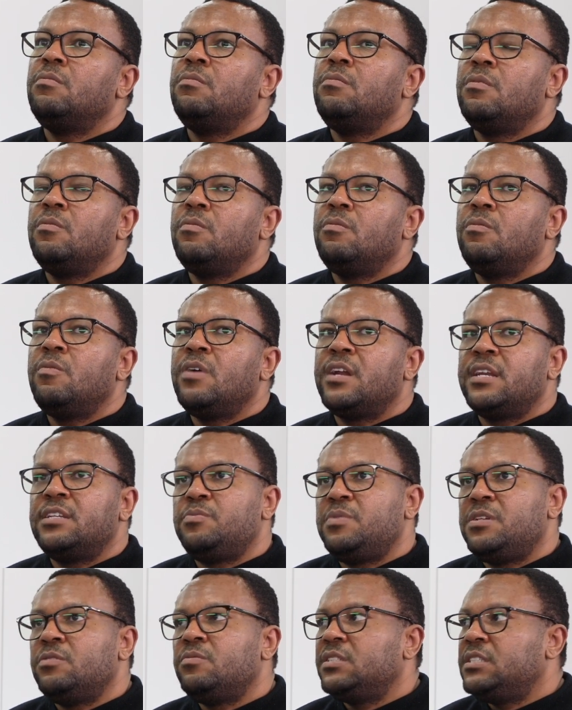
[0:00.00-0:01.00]
what has
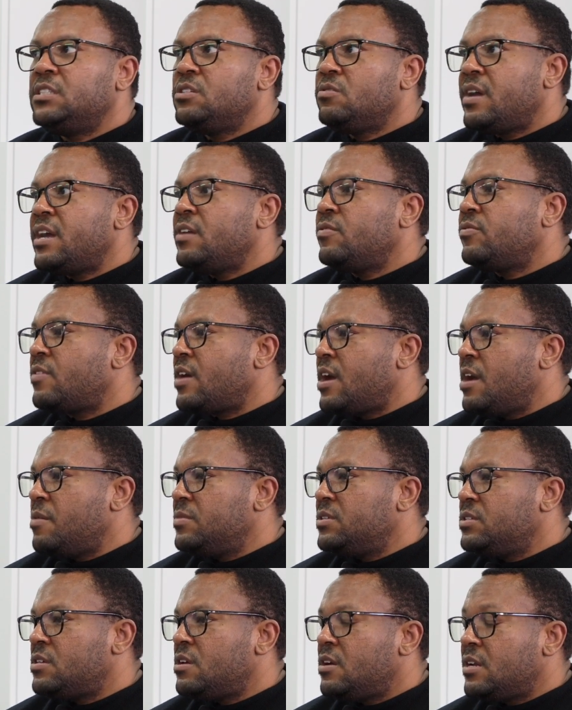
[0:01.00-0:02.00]
been really great for
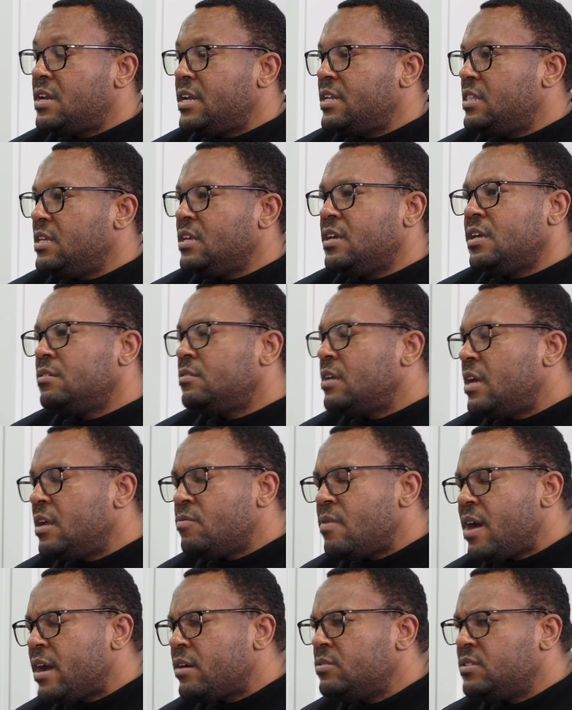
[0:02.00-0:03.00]
Amazon, I think, and
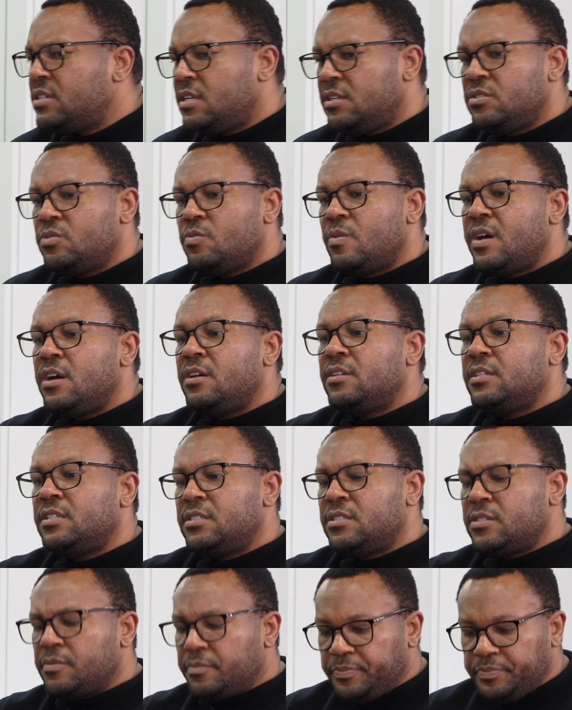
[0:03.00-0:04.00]
Rakuten as well,
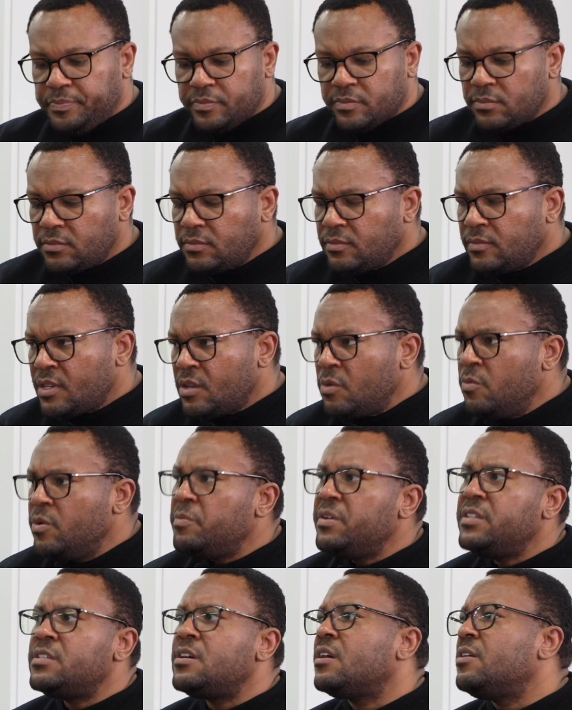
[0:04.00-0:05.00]
is when
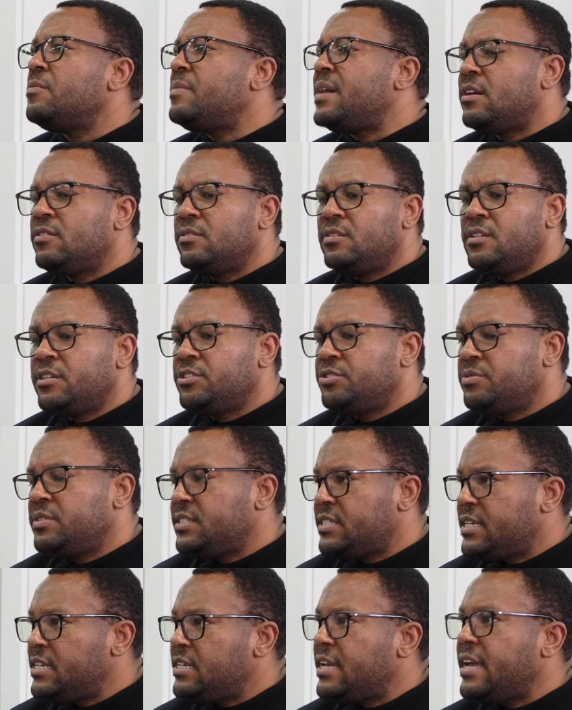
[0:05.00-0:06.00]
we talk about luxury
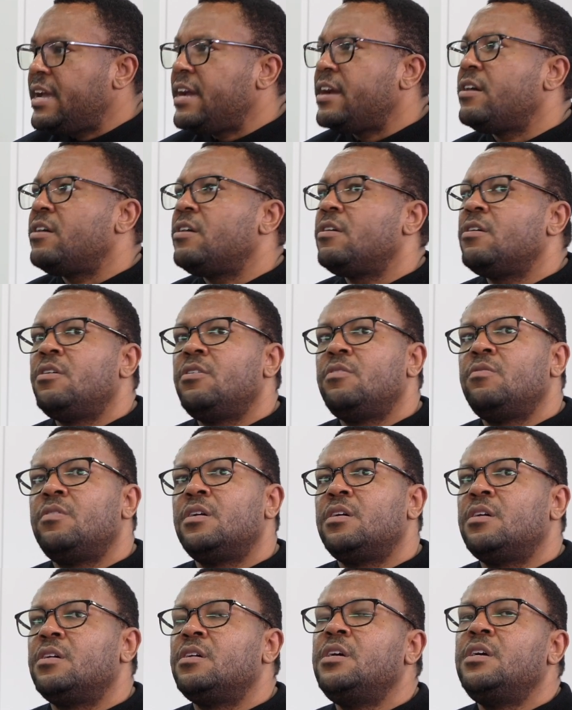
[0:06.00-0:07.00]
skincare
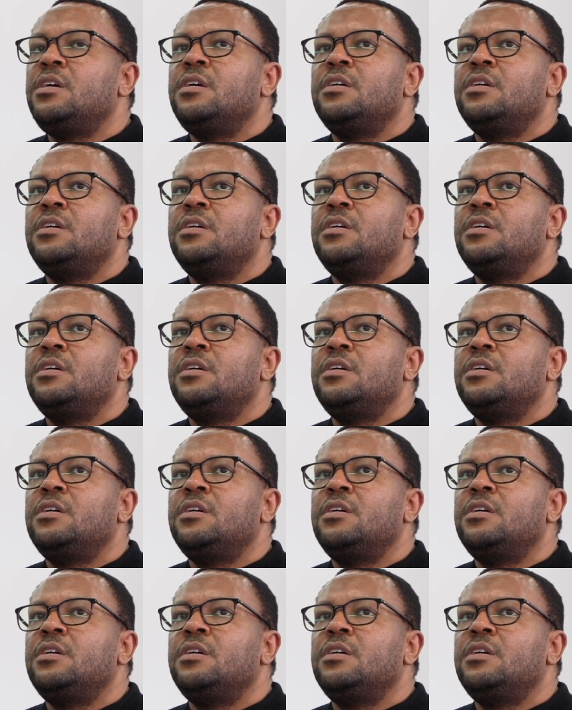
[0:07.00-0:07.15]
or